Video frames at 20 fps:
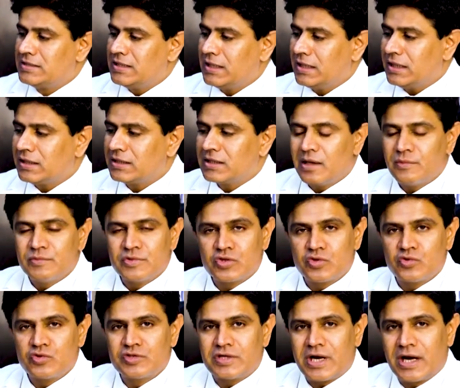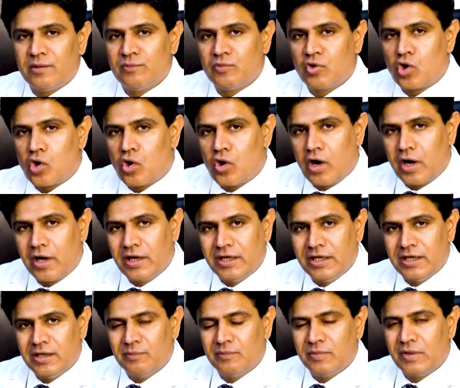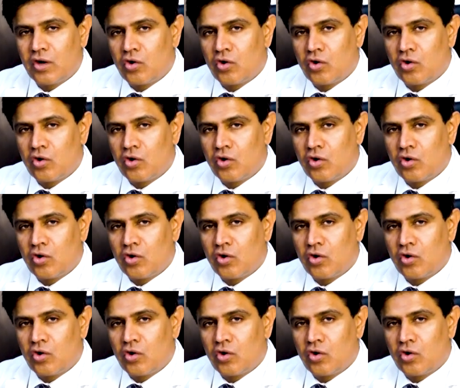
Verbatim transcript: till it comes to stratum corneum.